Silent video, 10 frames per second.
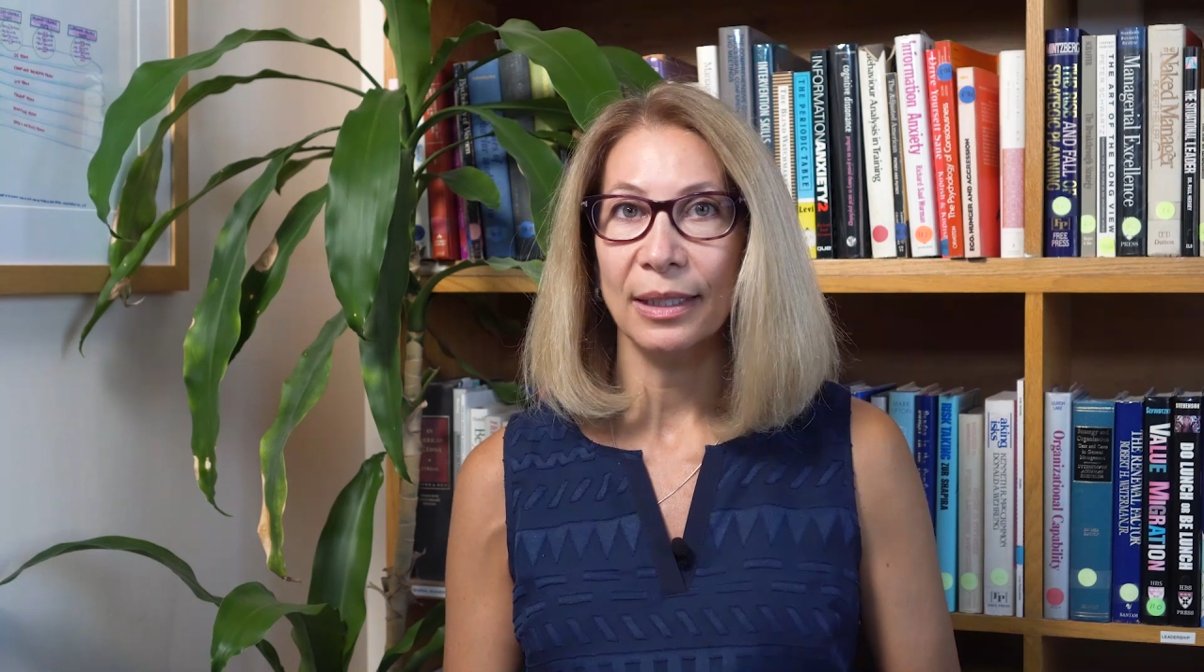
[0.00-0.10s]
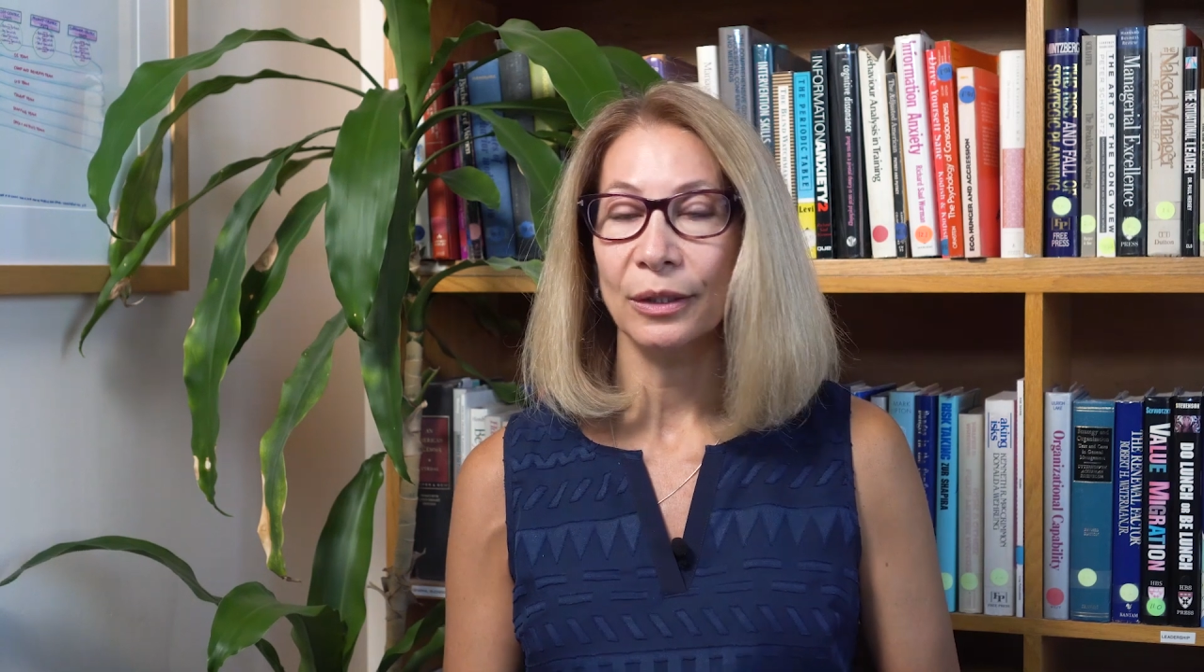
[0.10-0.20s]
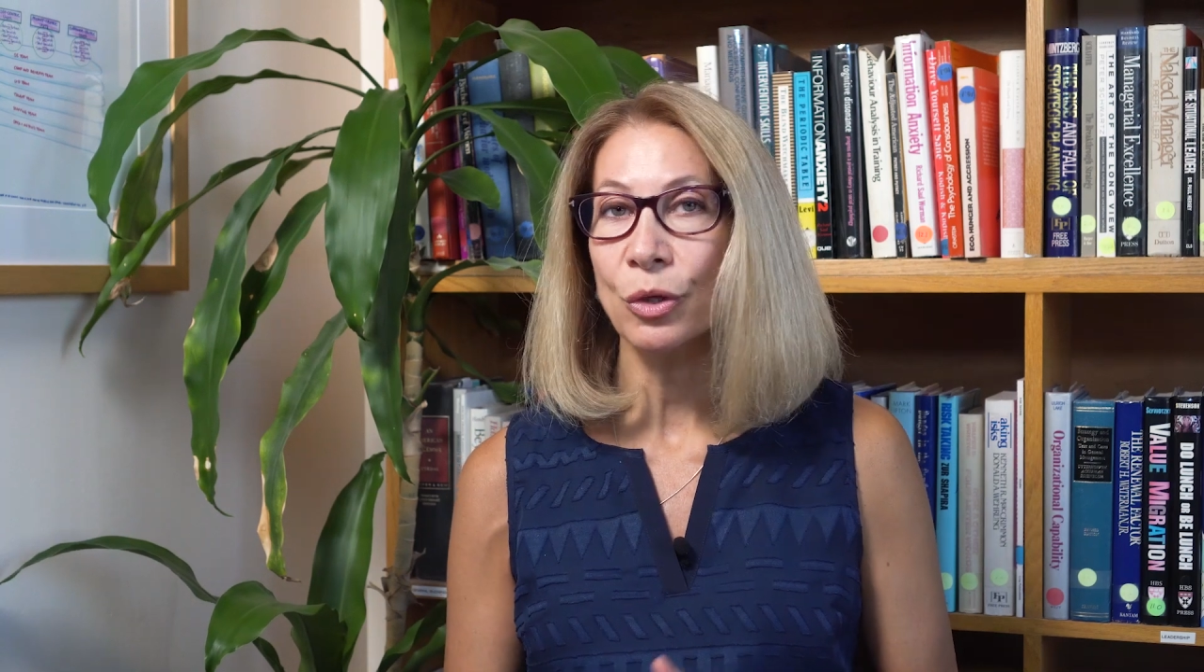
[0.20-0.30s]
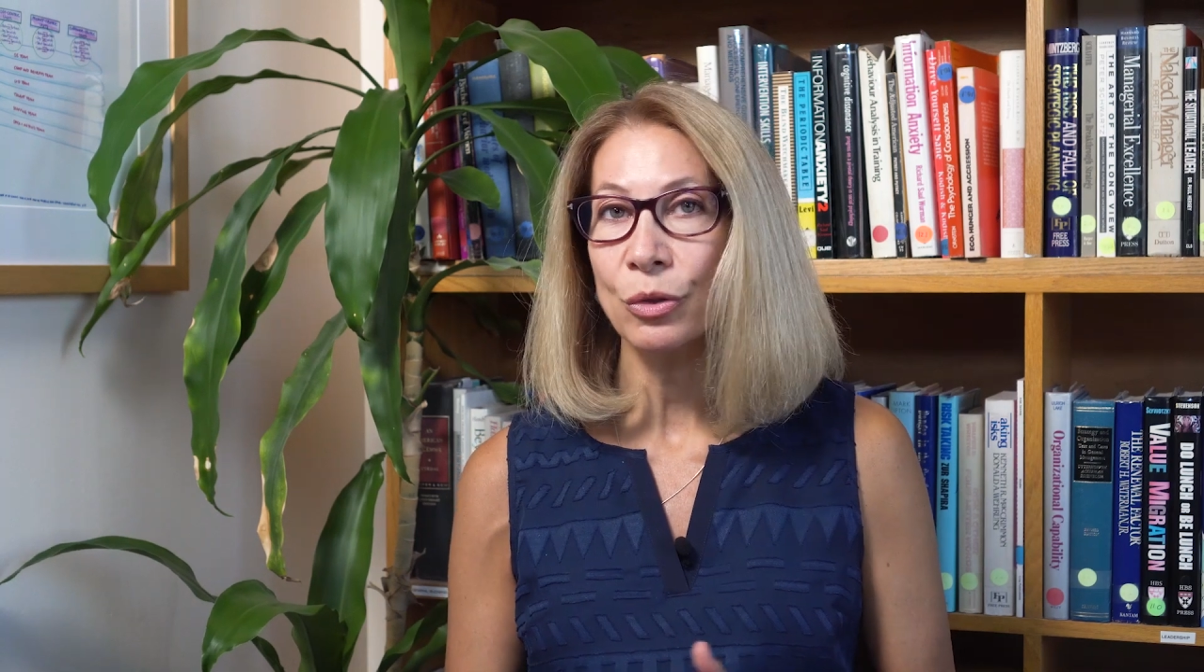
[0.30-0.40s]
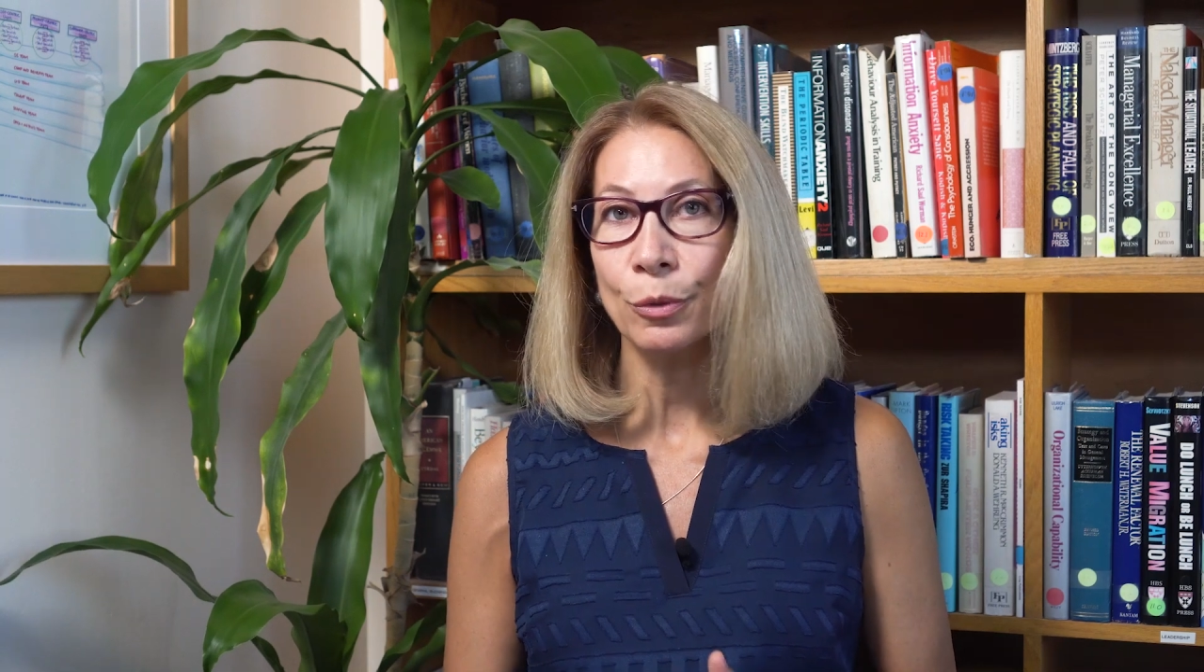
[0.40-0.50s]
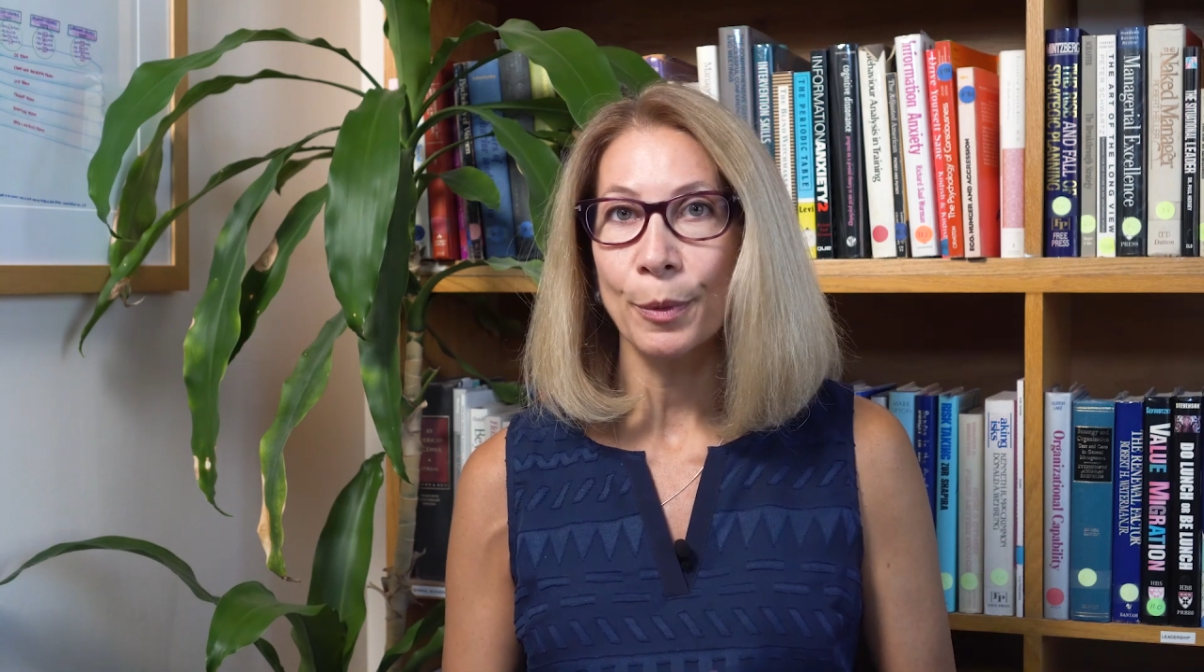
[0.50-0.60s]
and local